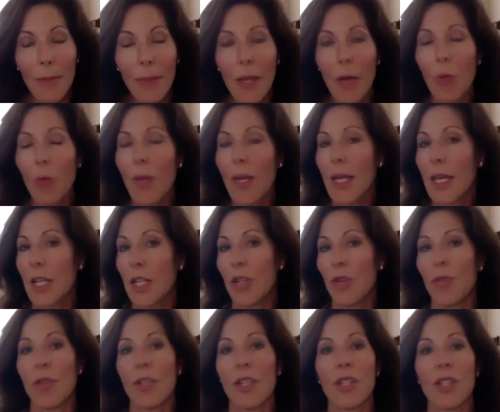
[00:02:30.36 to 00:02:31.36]
We can
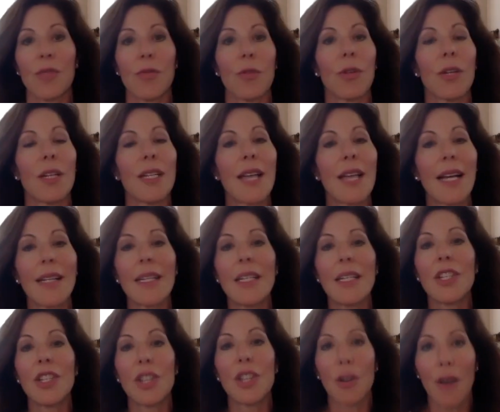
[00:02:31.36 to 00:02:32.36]
do this through connecting
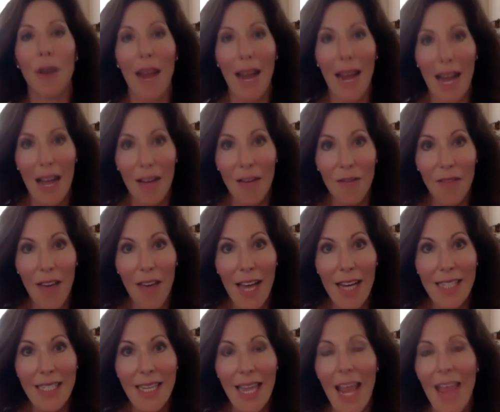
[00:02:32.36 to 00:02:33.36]
to your
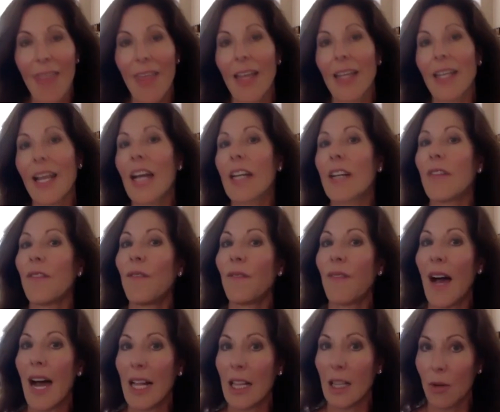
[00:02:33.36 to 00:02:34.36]
affect and then kind of
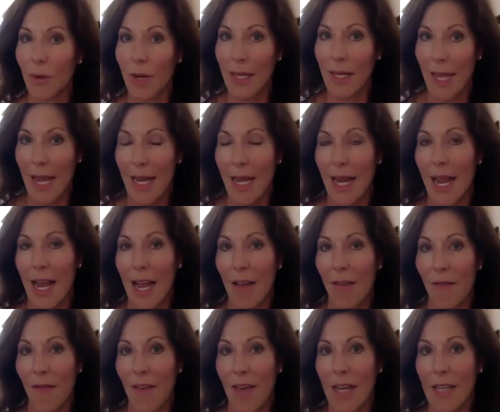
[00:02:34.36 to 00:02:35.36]
following that
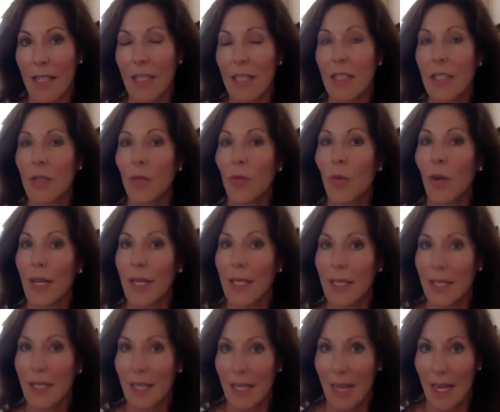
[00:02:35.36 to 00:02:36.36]
affect to what it's
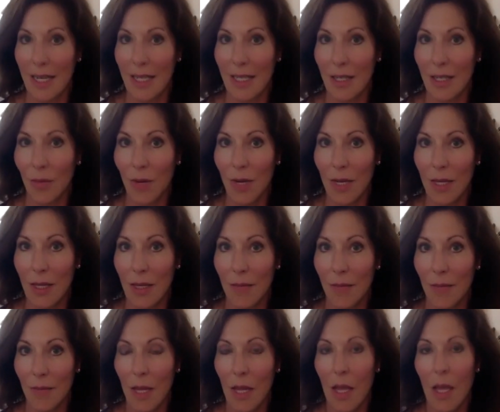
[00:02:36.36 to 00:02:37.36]
connected with.
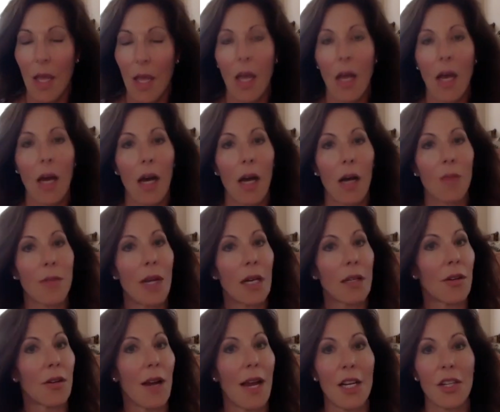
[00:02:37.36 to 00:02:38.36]

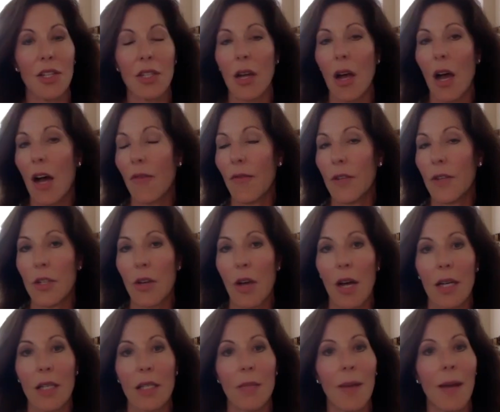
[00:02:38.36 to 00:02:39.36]
Dr. Ashley often
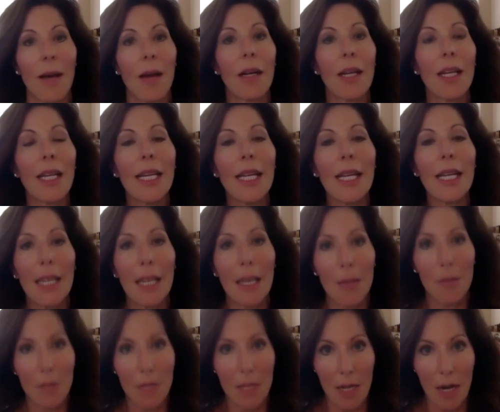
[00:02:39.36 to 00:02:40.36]
talks about
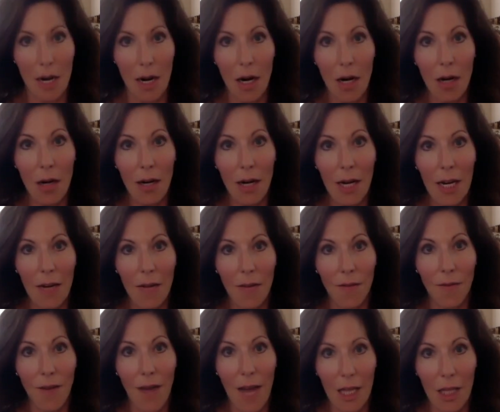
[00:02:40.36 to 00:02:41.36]
EMDR and
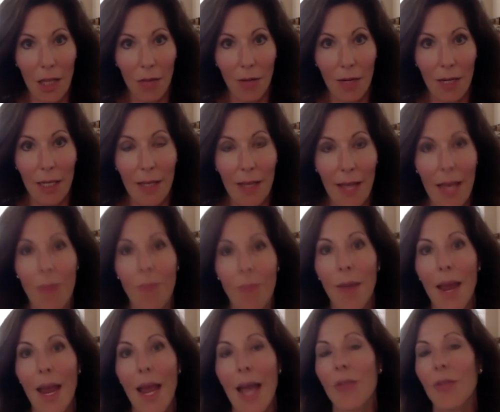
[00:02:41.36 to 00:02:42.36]
following that
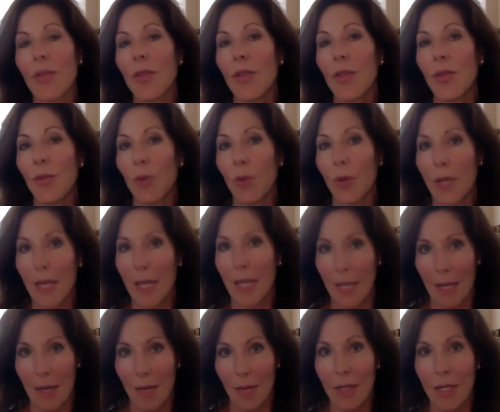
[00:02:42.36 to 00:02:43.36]
path through an
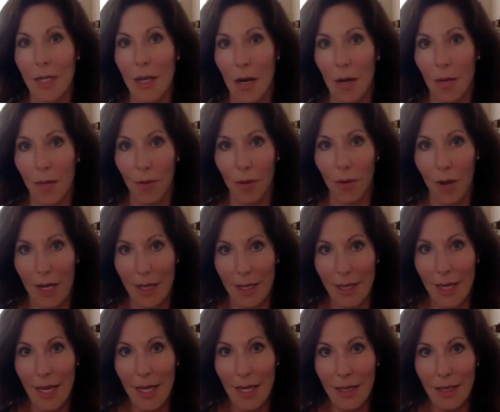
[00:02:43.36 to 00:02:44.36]
EMDR
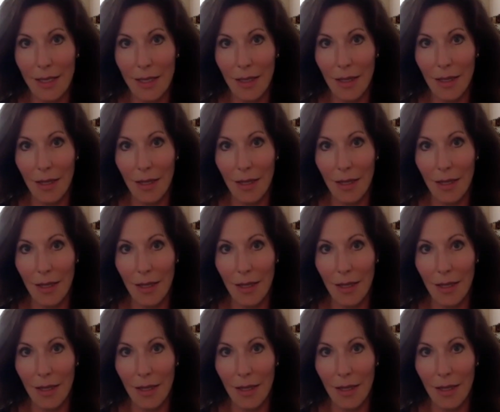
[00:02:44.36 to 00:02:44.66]
process.